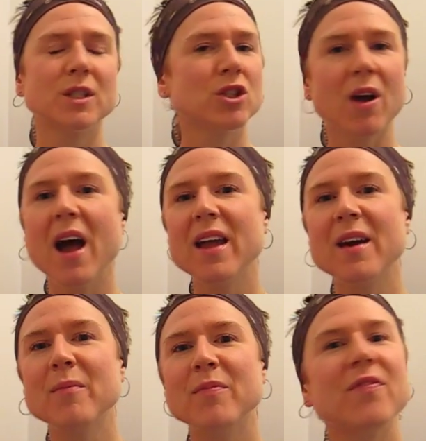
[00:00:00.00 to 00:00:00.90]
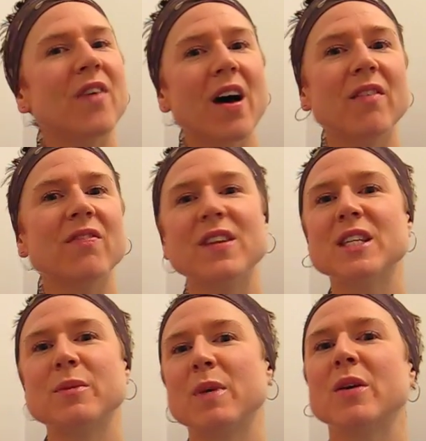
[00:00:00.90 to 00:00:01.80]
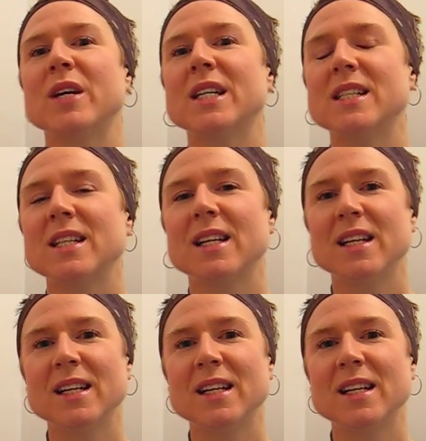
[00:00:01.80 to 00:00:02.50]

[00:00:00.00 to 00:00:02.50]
triumph of the spirit,